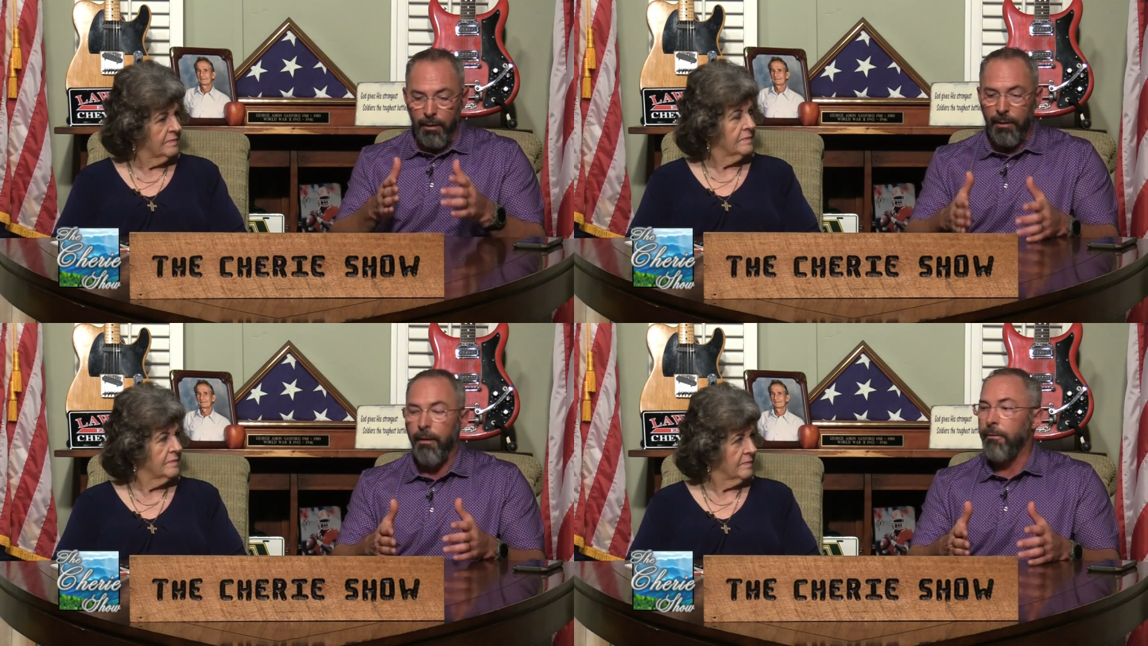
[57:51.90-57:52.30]

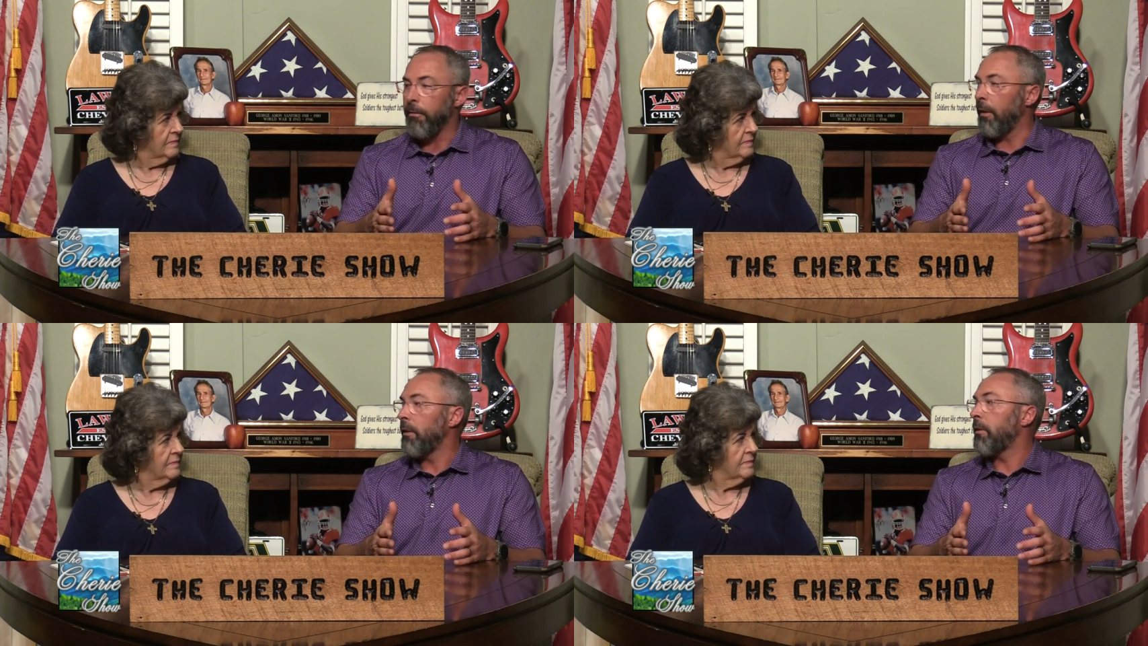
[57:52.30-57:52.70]

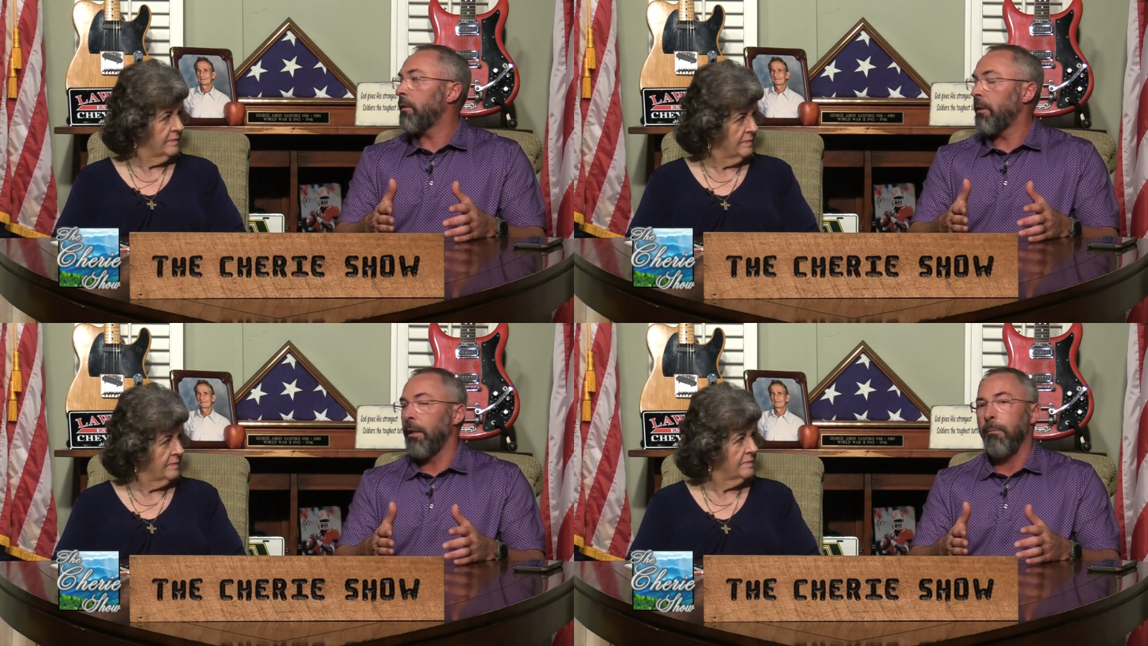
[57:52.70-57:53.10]
Speaker 1: difference
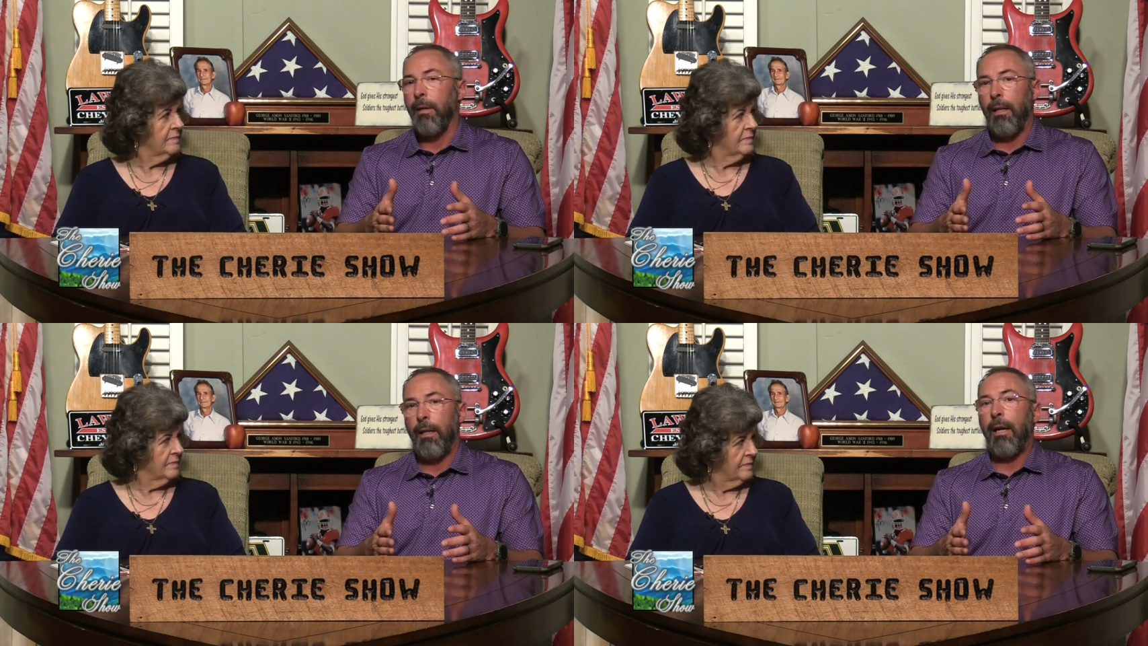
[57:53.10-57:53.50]
mm. in
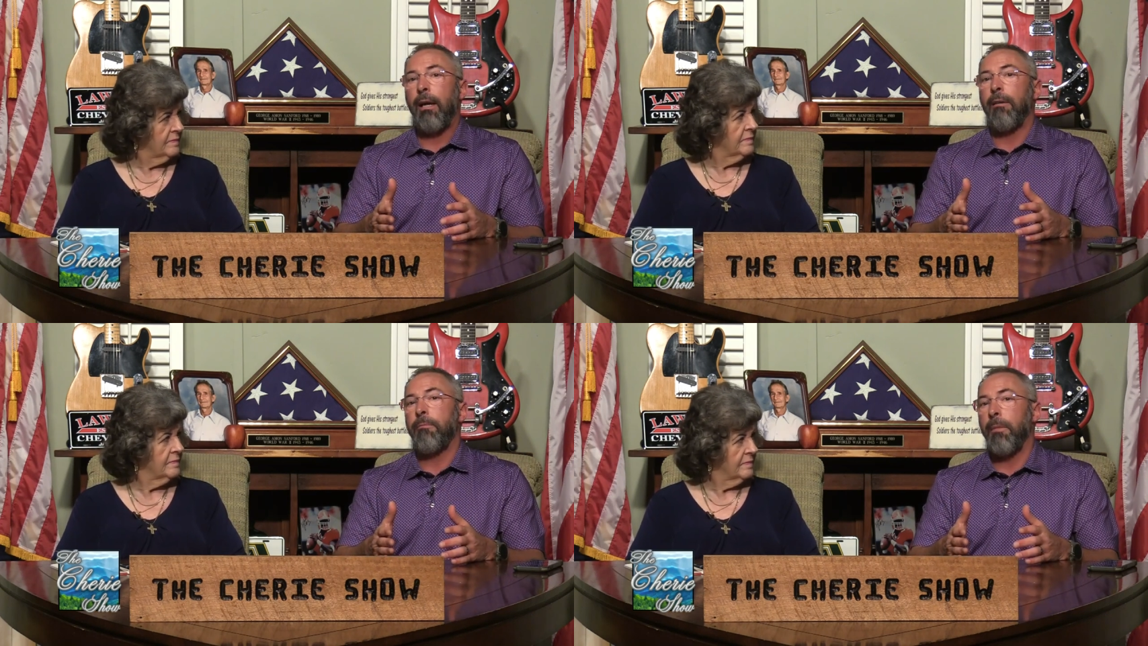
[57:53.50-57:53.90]
my
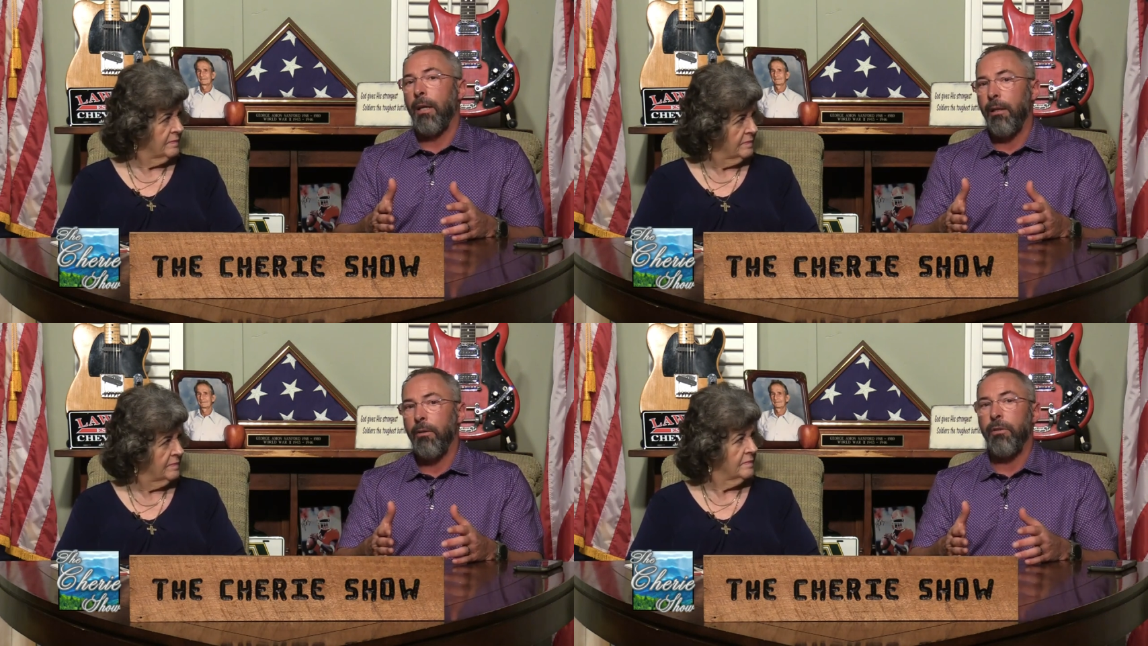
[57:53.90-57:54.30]
life, my
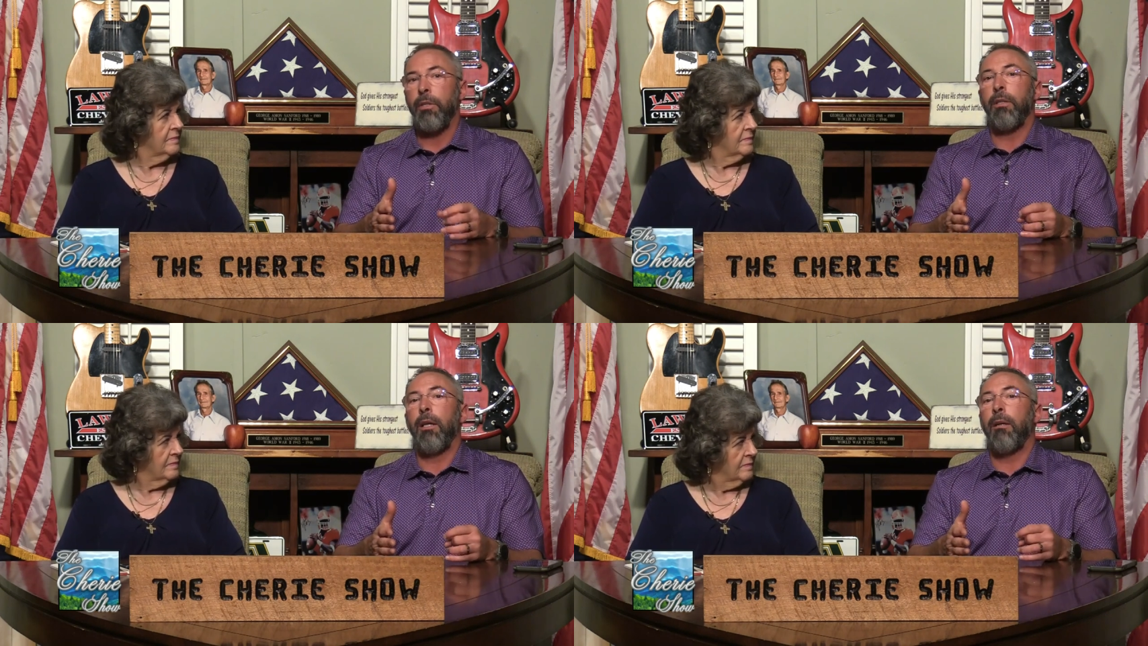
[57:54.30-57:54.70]

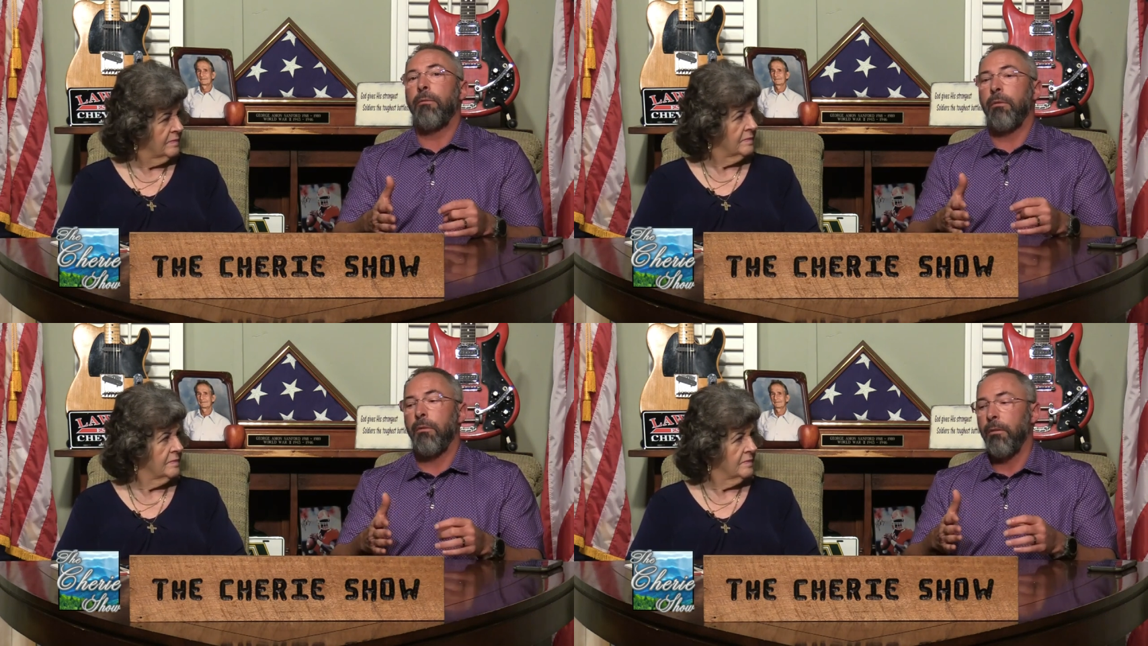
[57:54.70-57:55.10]
energy
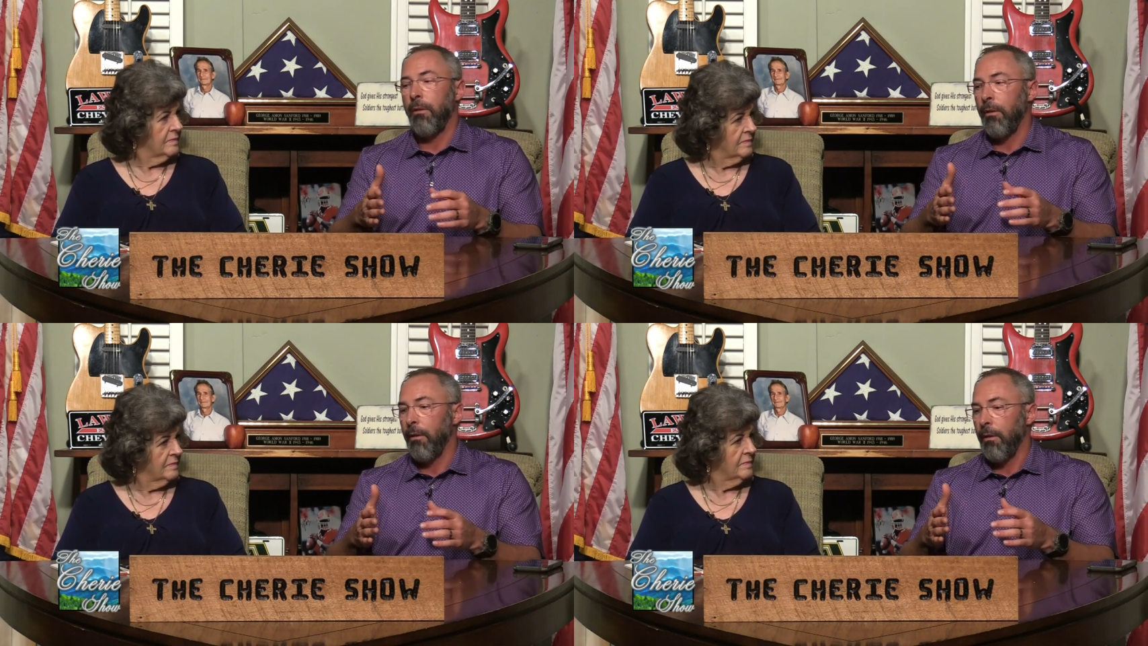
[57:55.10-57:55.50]
level,
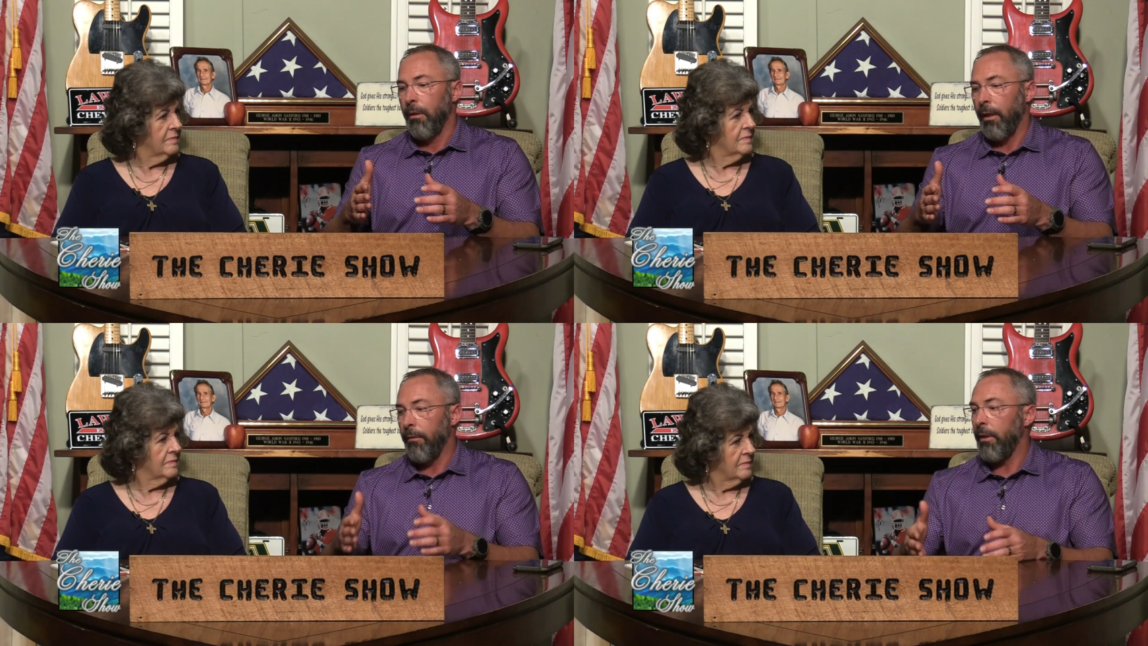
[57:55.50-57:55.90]

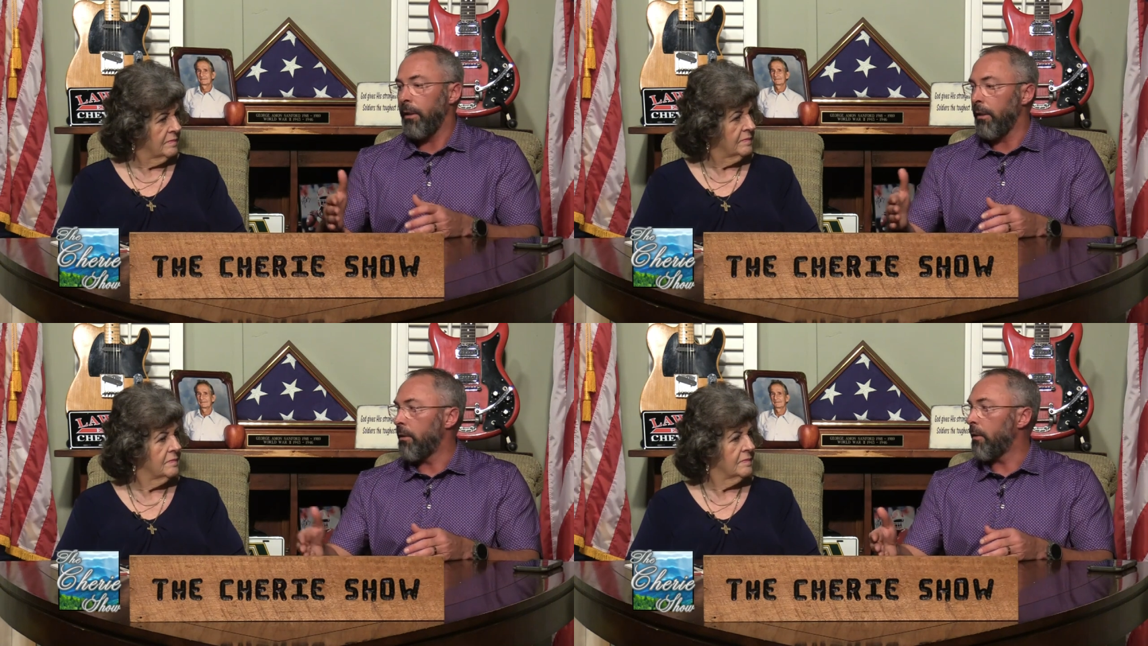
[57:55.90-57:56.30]

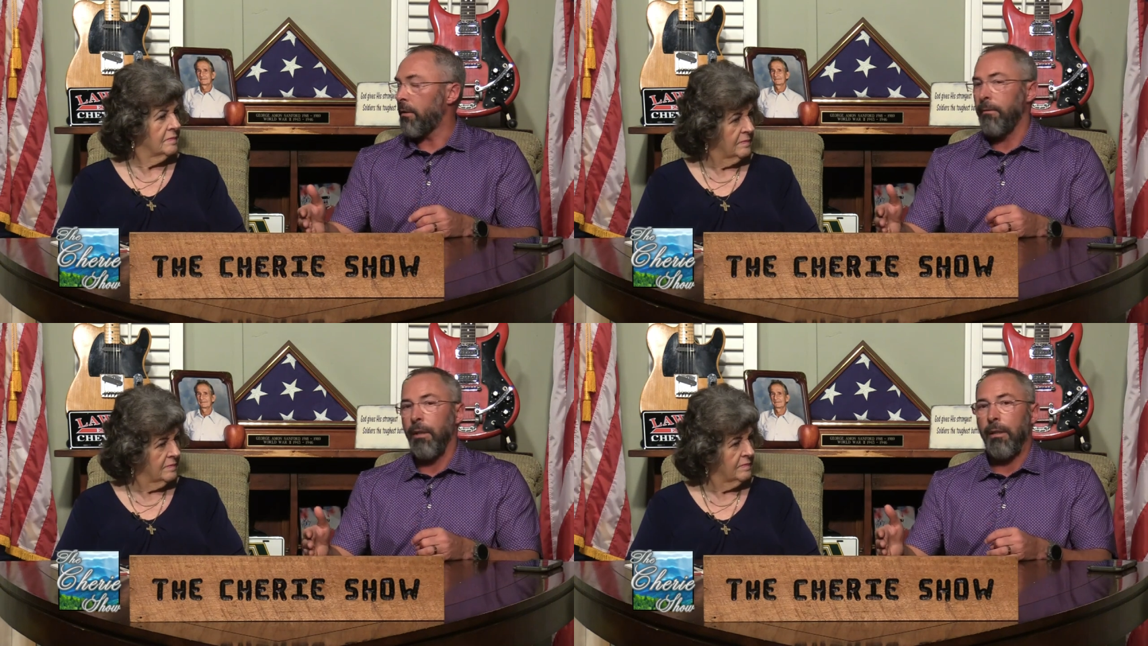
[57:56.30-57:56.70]
everything since
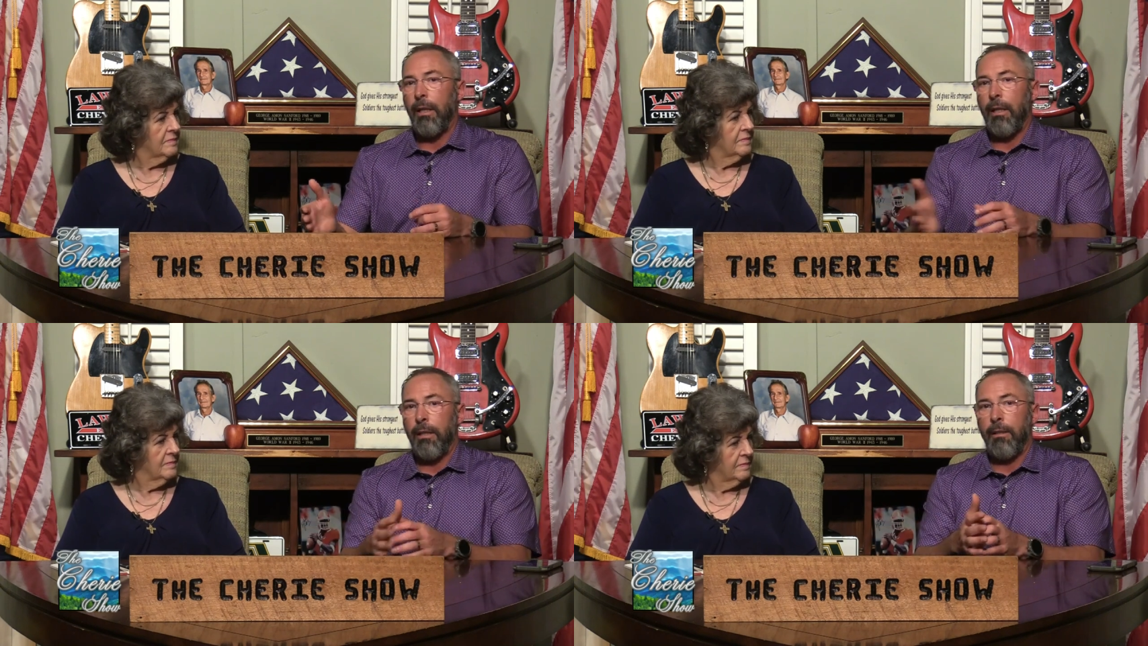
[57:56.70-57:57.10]
I've done that. Like mm -hmm.